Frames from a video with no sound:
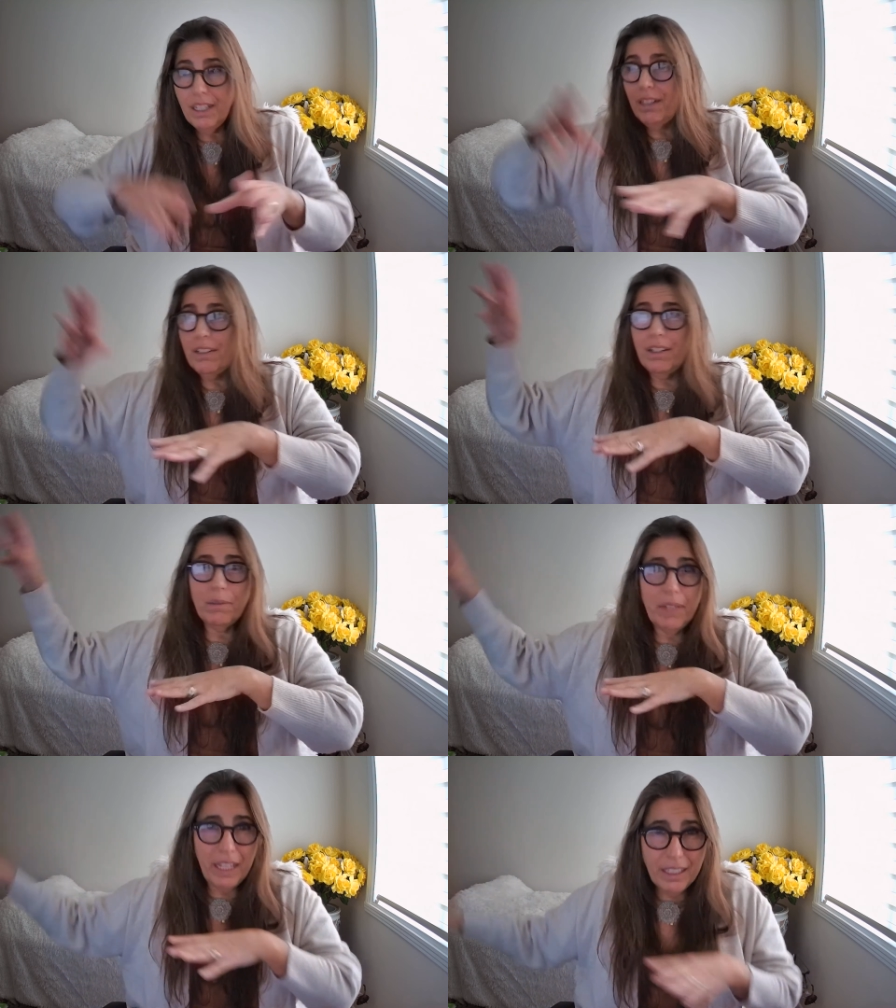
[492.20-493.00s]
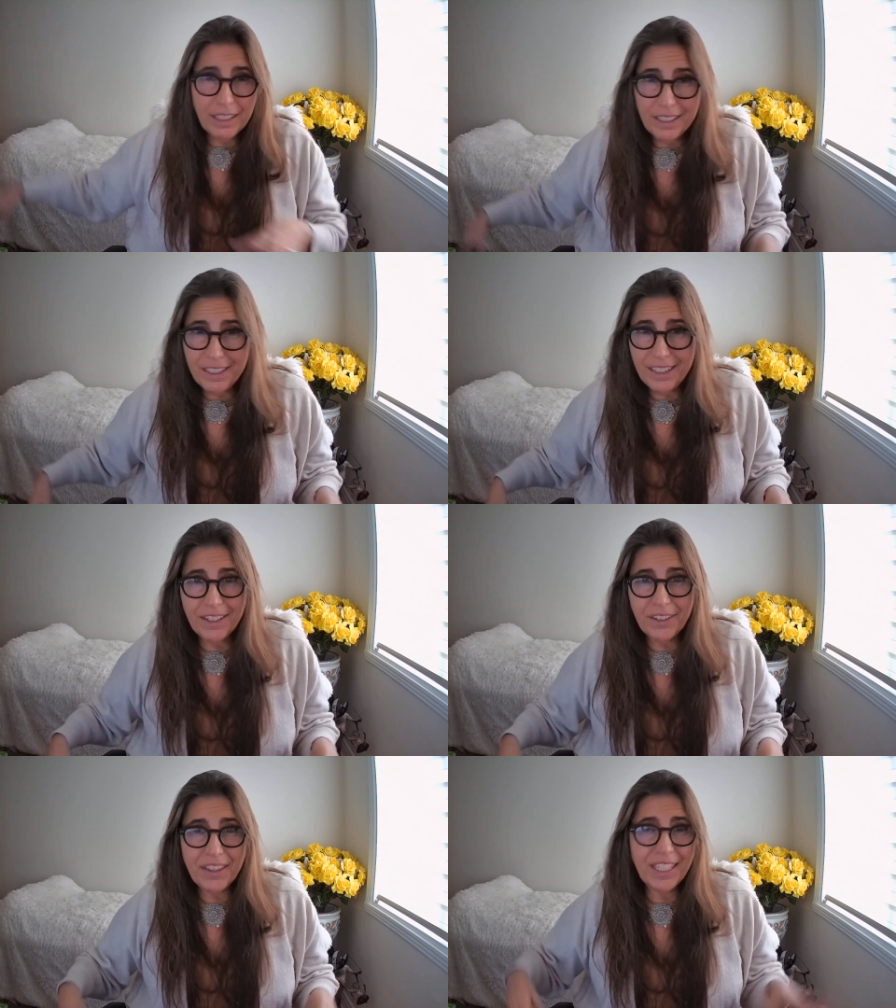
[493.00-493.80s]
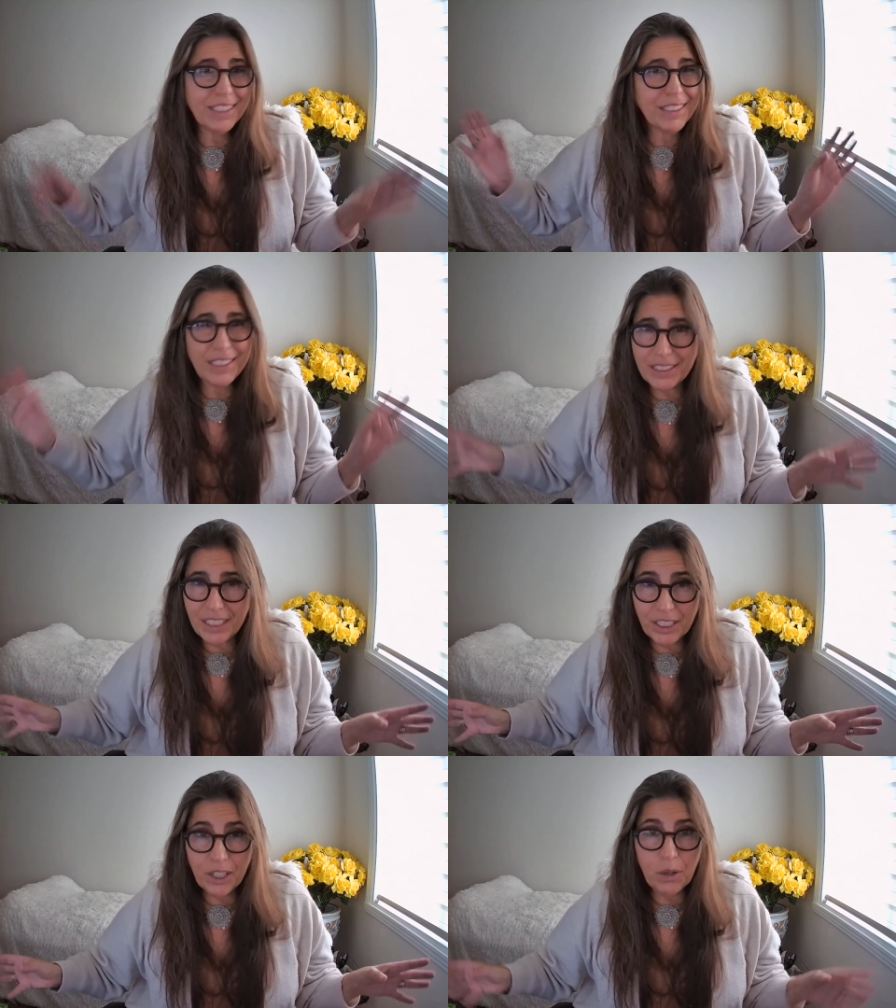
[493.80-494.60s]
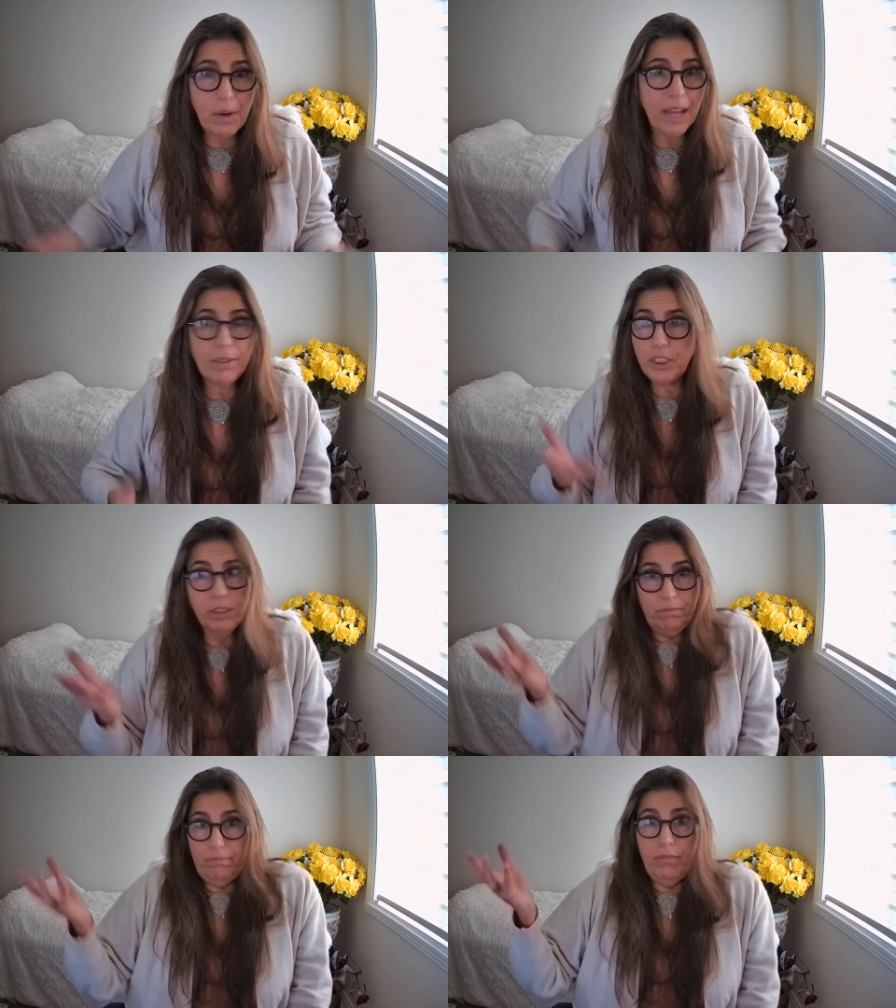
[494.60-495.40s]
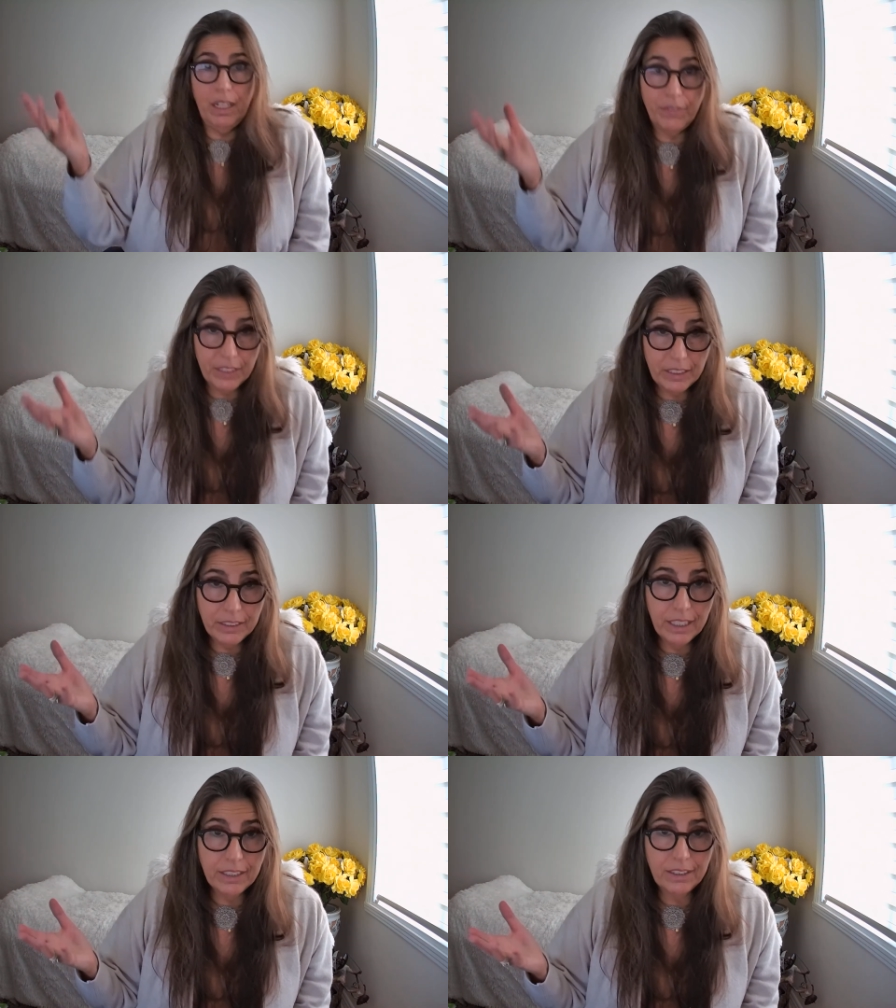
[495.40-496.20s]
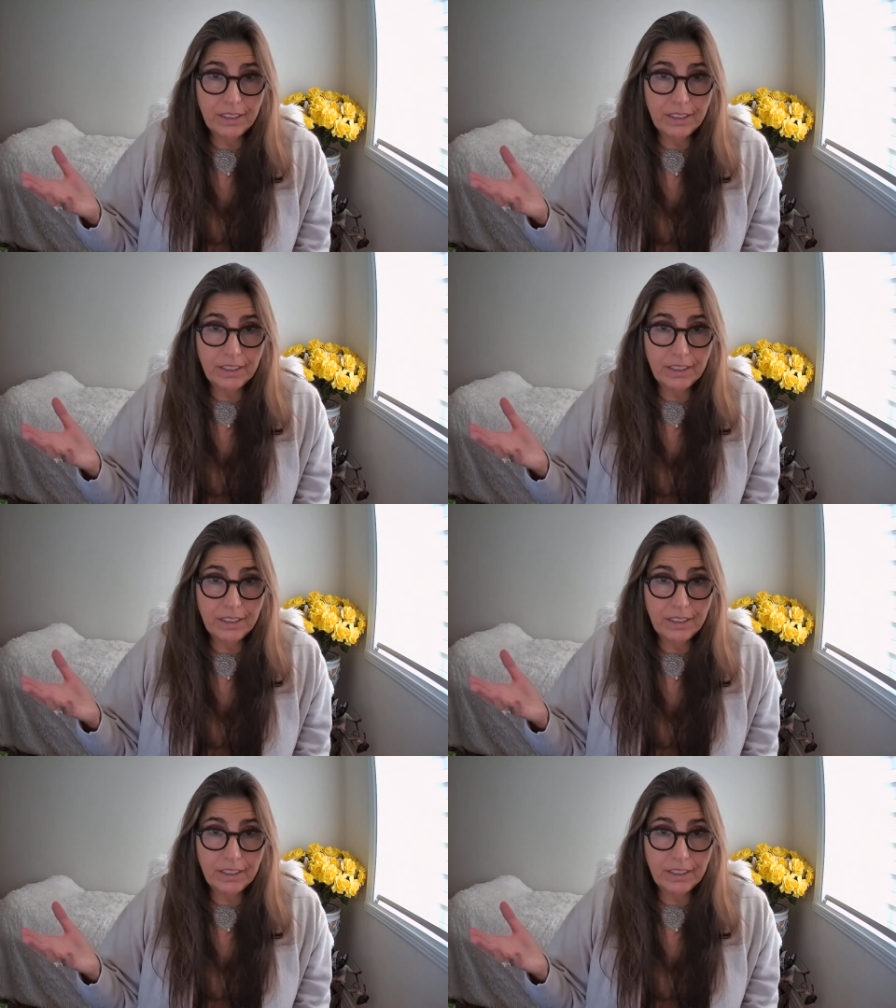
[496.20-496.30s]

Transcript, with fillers: or we, you know, think it's just going to go away, which often it does.